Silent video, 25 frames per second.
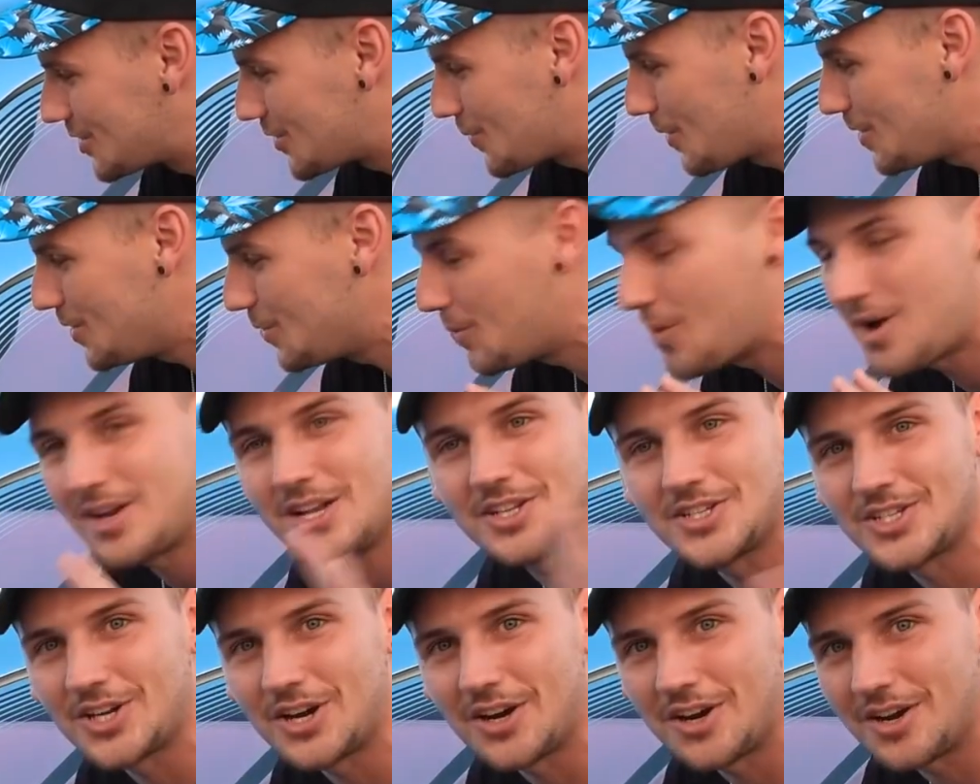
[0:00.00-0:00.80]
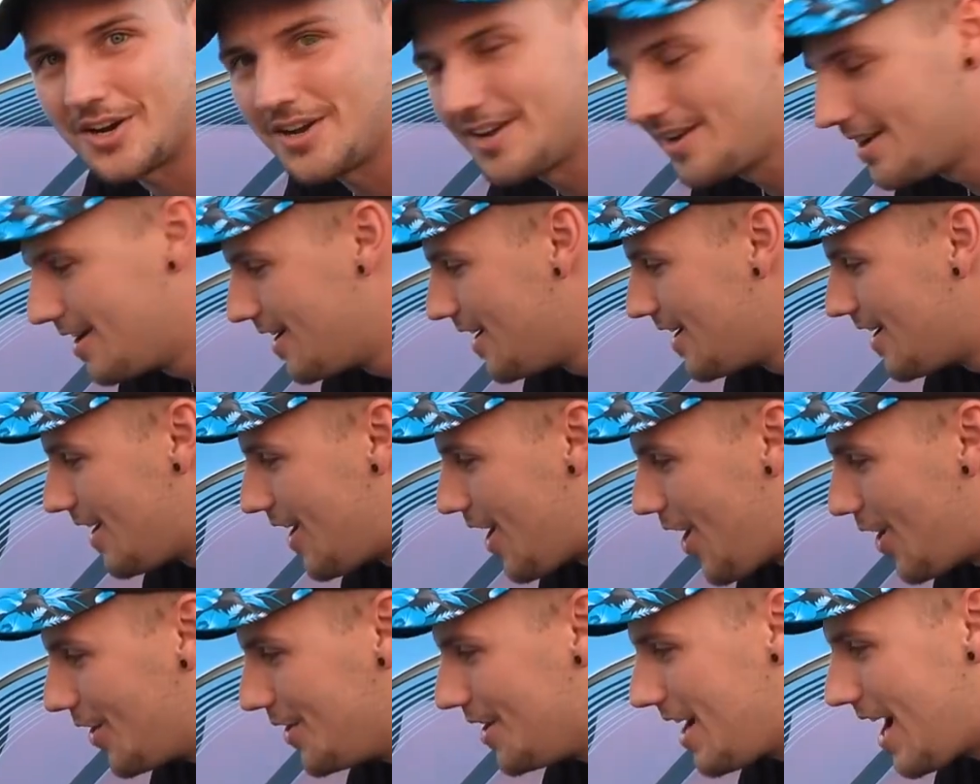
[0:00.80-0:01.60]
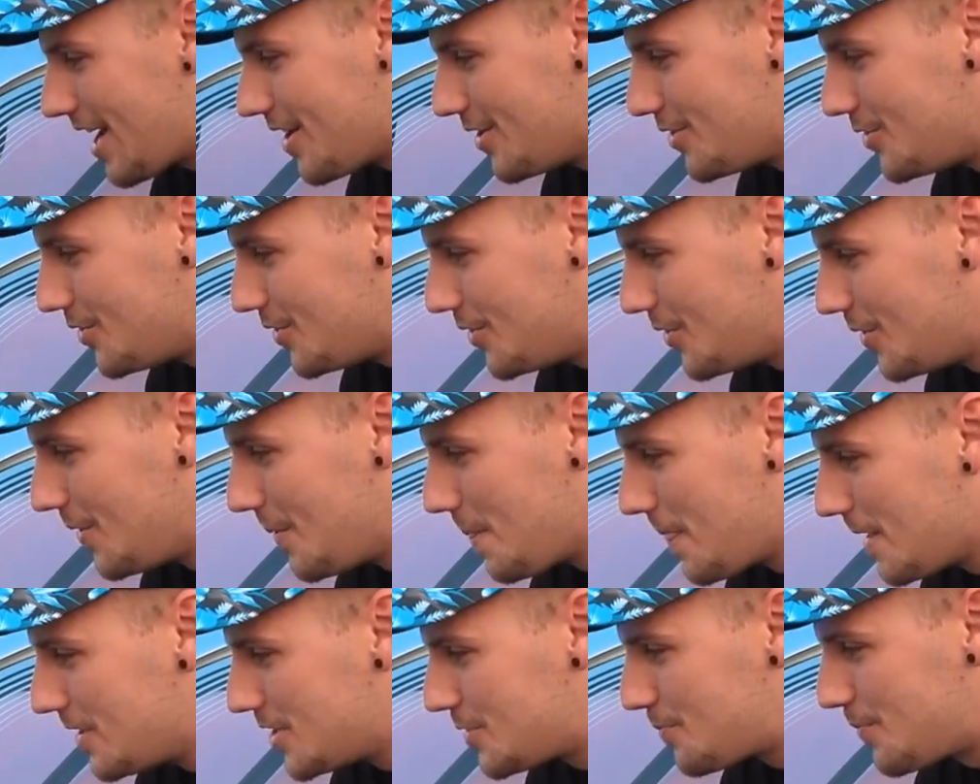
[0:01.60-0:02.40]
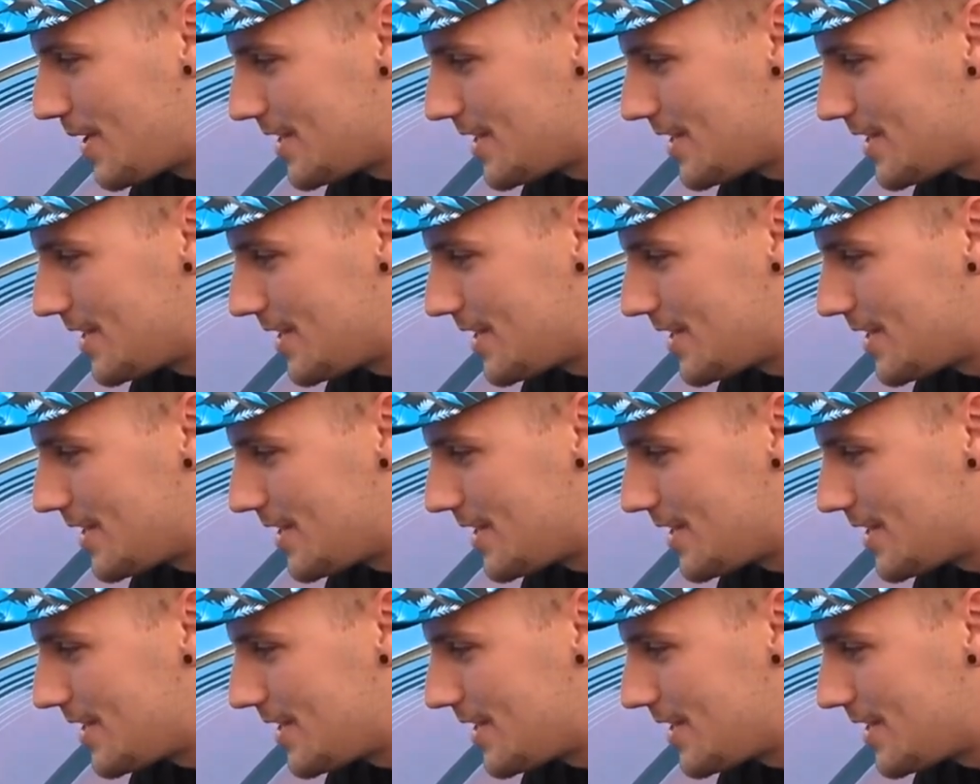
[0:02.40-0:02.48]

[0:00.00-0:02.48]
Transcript: So when you want to turn, all you got to do is